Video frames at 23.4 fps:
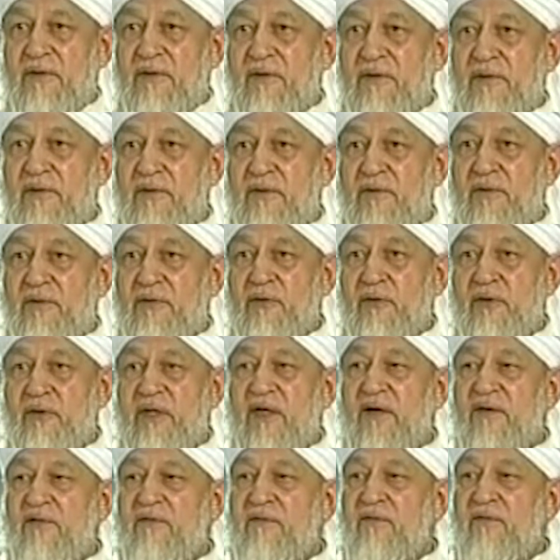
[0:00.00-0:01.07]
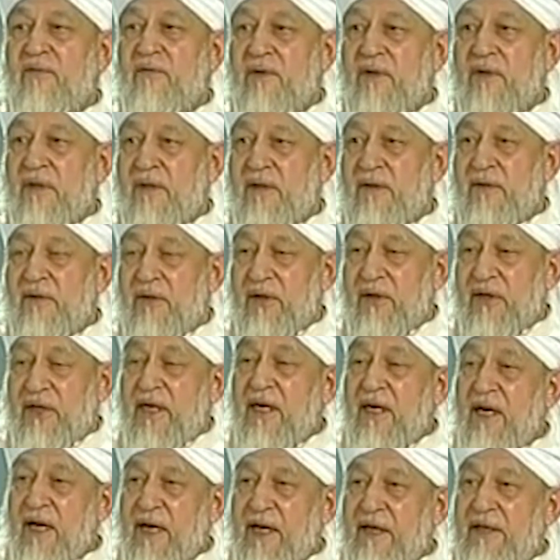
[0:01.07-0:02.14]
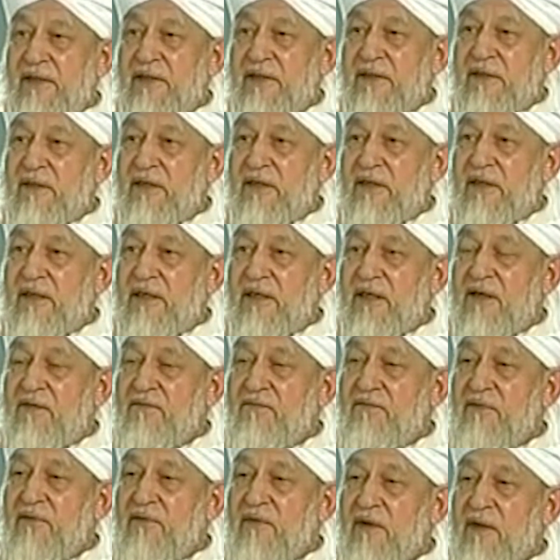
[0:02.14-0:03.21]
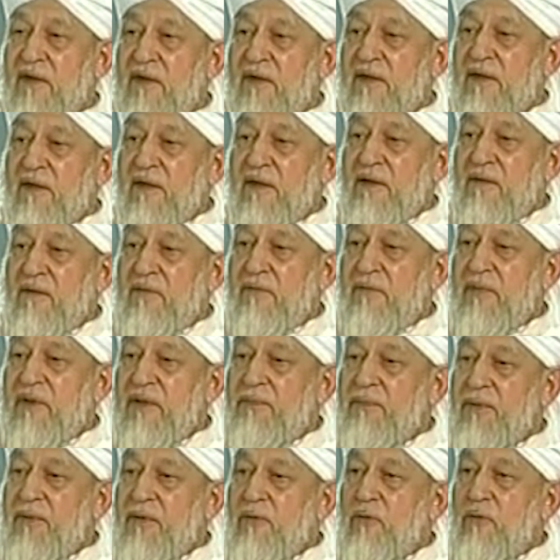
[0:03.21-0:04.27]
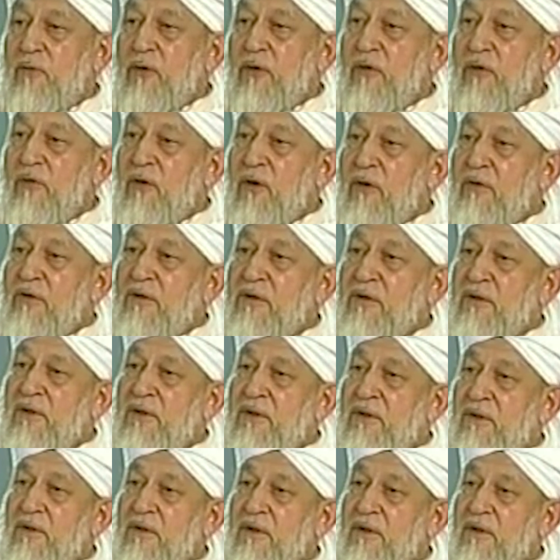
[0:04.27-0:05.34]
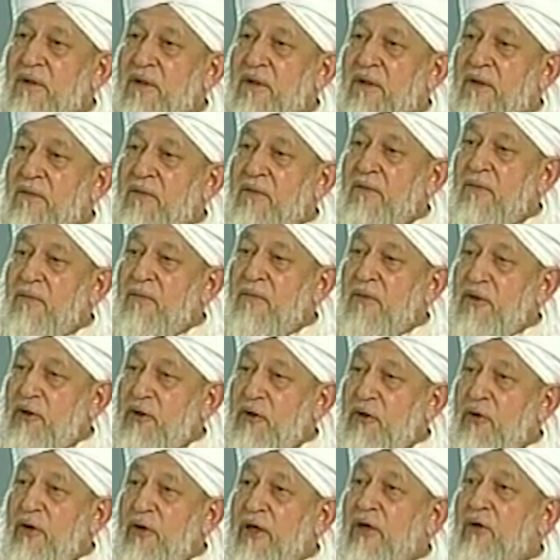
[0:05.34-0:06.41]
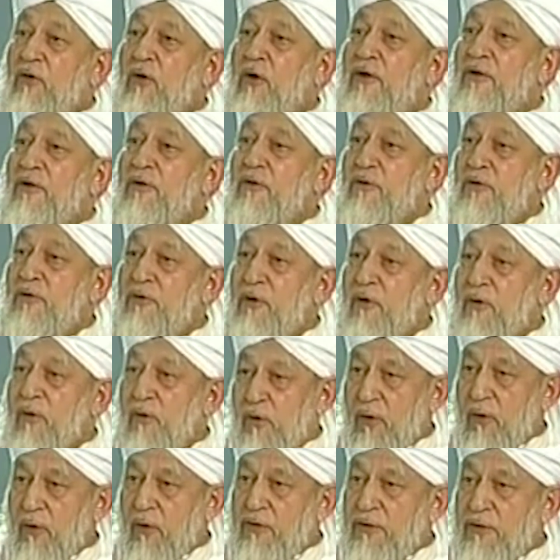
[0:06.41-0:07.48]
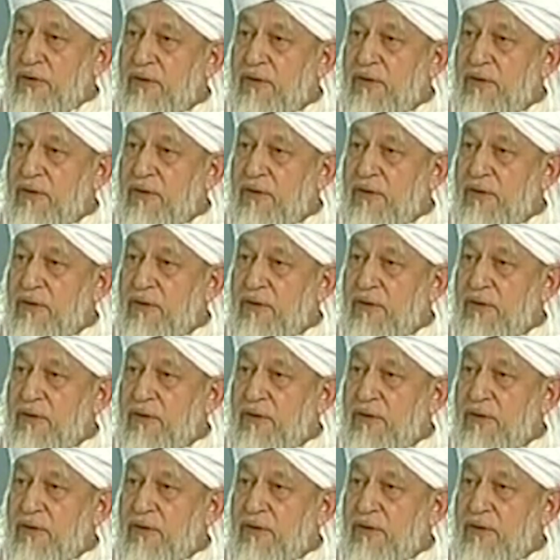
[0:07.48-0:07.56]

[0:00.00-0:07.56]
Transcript: You should have realized that if people who are not mature according to your laws,